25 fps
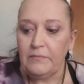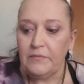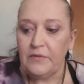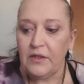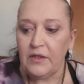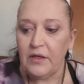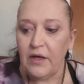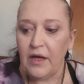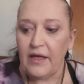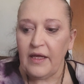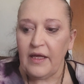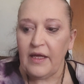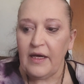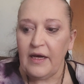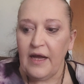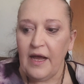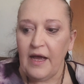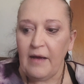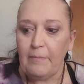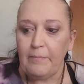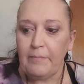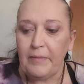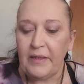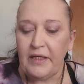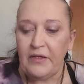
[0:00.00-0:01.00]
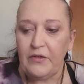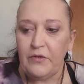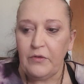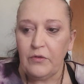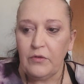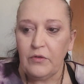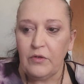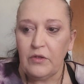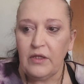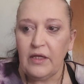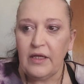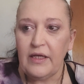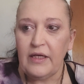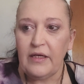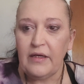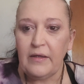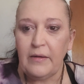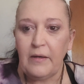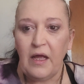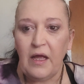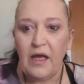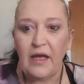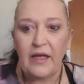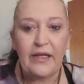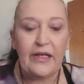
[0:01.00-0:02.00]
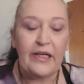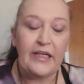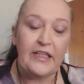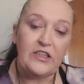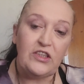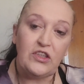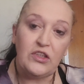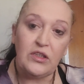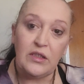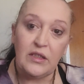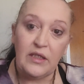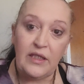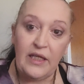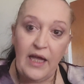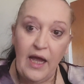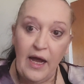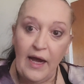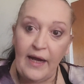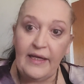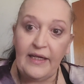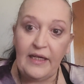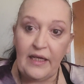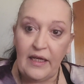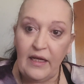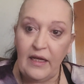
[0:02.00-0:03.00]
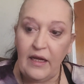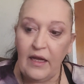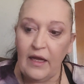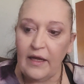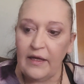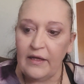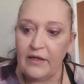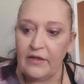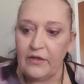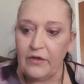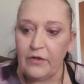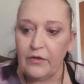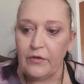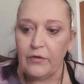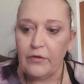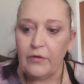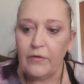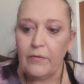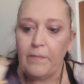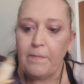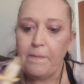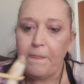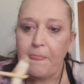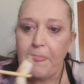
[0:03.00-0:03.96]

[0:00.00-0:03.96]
and I can have bean noodle and occasionally I eat egg noodle